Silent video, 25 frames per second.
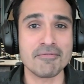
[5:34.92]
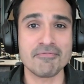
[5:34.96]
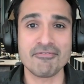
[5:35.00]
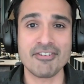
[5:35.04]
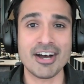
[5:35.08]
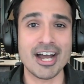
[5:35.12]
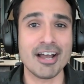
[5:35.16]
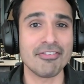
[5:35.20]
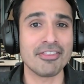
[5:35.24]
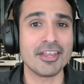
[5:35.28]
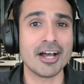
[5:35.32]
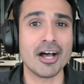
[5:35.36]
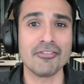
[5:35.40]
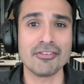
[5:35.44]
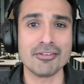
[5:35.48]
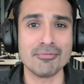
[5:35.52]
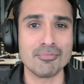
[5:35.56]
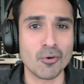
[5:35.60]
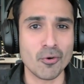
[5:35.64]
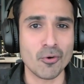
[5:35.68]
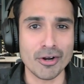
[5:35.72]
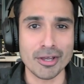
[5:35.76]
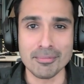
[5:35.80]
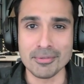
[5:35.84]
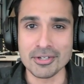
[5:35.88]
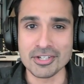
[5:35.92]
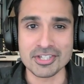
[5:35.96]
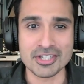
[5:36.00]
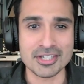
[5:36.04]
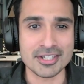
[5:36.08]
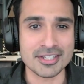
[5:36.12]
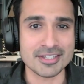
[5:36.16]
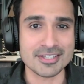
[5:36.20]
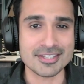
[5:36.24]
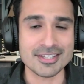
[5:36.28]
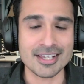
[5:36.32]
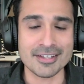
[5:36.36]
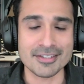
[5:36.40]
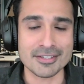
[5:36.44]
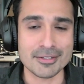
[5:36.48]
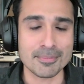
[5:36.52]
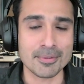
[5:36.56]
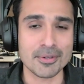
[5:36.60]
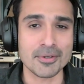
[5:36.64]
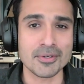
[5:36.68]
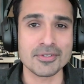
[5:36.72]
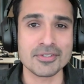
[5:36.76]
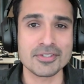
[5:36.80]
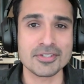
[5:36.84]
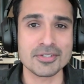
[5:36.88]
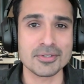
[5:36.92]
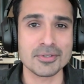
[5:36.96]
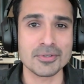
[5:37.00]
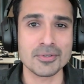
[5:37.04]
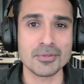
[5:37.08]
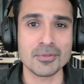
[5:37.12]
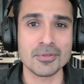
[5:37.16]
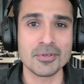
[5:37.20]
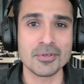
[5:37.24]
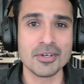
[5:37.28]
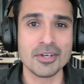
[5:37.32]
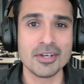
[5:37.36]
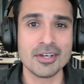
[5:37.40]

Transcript: 5,000 more images as opposed to,